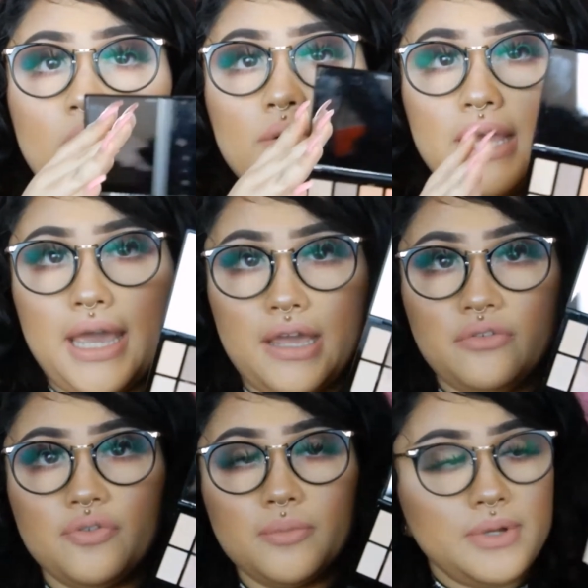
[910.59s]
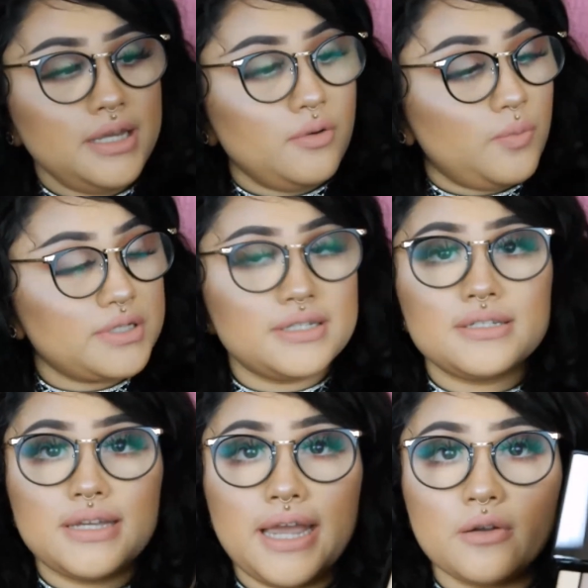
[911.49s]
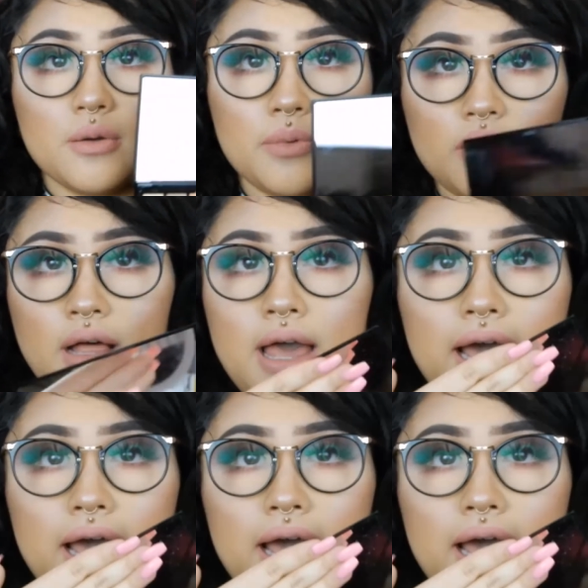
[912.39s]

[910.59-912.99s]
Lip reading: okay for me. It wasn't terrible.